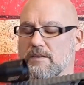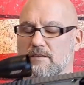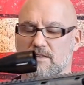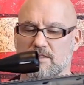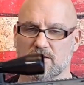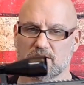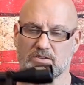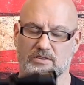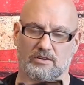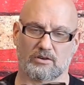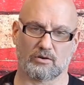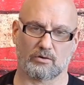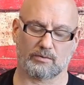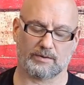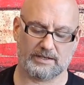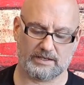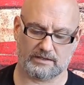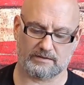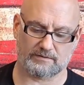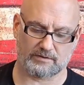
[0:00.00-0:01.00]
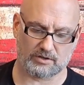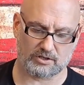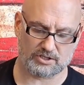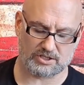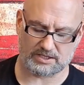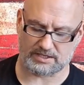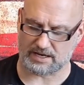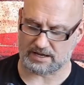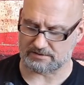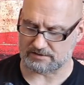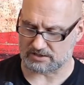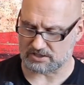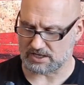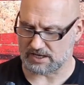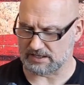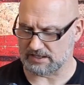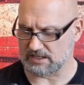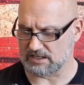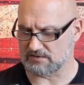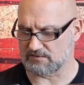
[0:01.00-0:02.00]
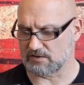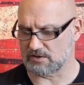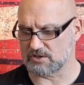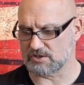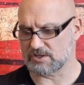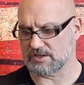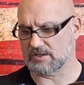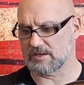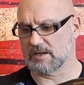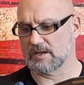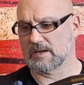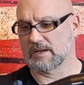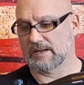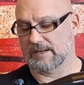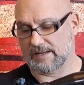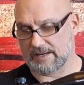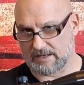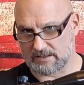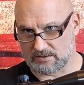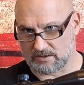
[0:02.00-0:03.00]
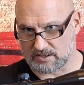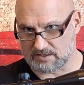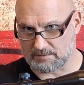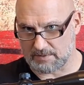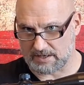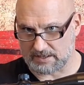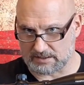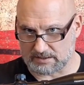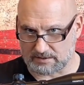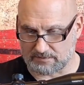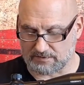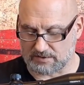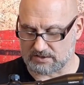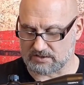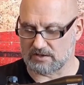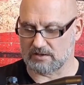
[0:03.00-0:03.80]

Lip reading: This is the Korean version, not the Chinese version. Yeah, it does make a difference.